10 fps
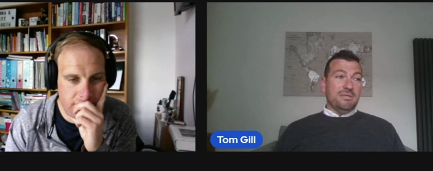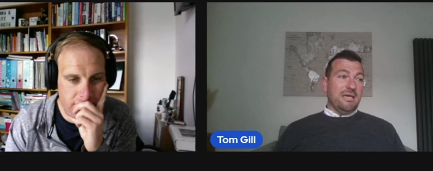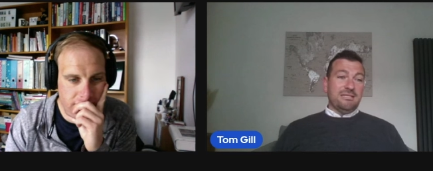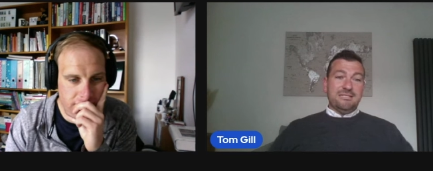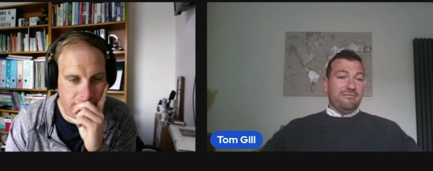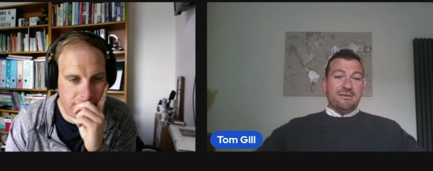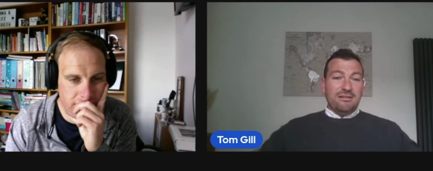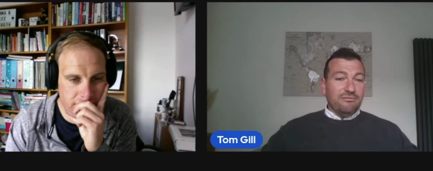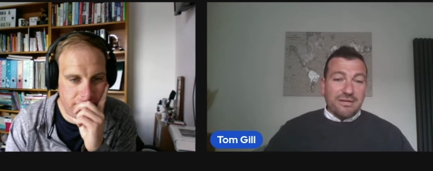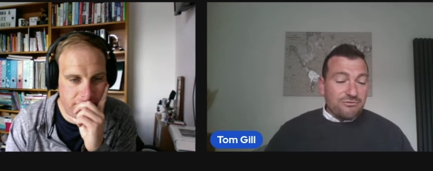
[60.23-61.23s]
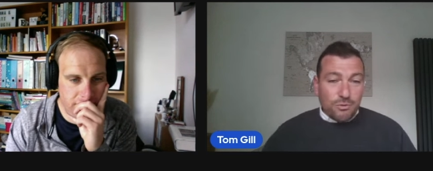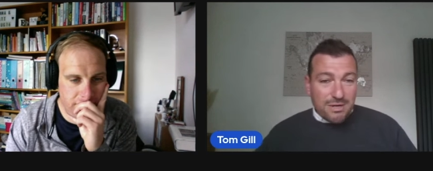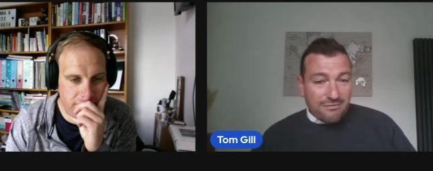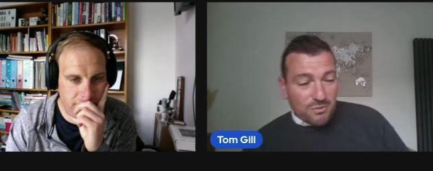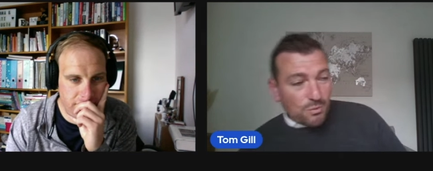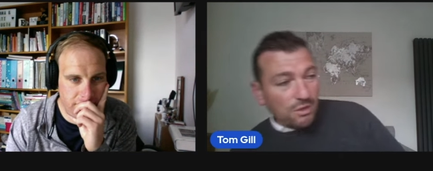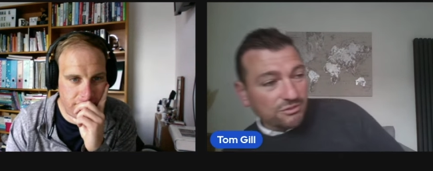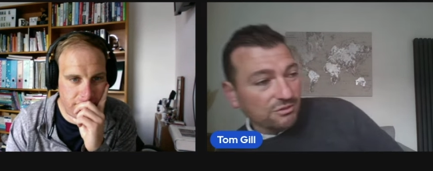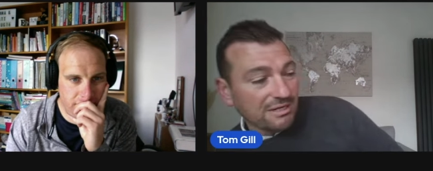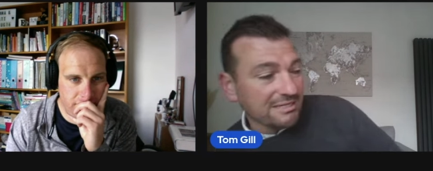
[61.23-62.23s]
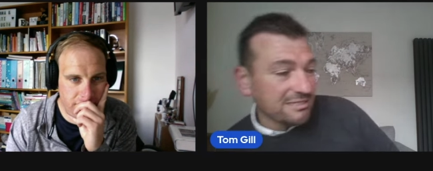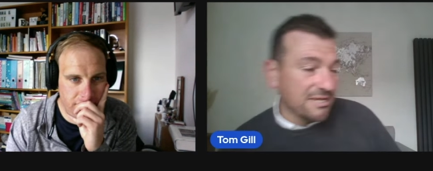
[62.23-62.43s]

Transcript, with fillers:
Speaker 1: their 7 0 victory or whatever it was on the last day.